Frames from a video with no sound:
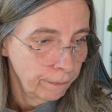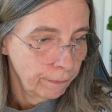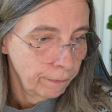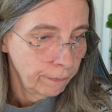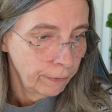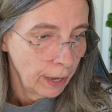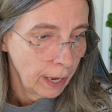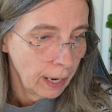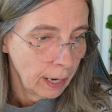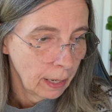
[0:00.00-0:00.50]

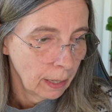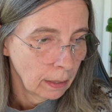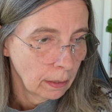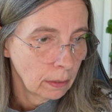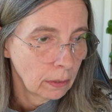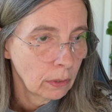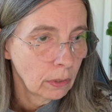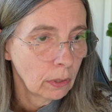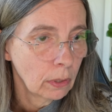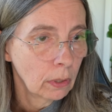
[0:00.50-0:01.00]

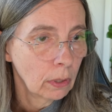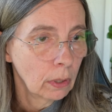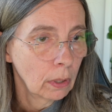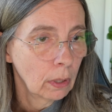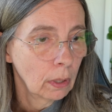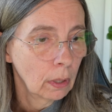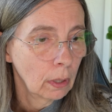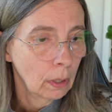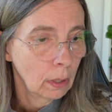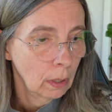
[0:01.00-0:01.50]
fans
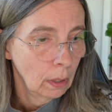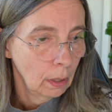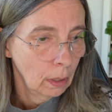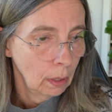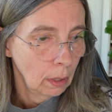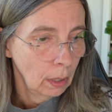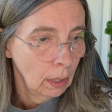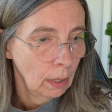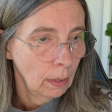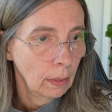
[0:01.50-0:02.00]

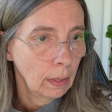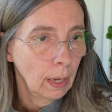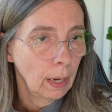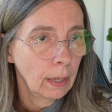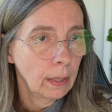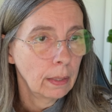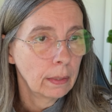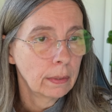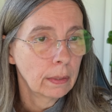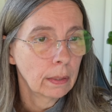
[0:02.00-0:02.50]
in the
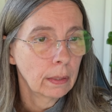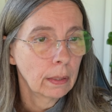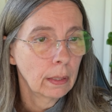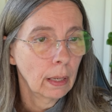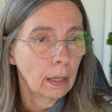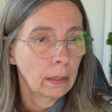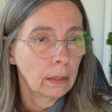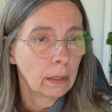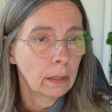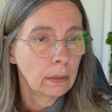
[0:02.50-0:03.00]
80s and the
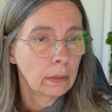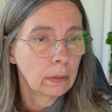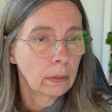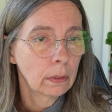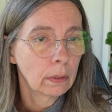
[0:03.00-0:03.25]
90s.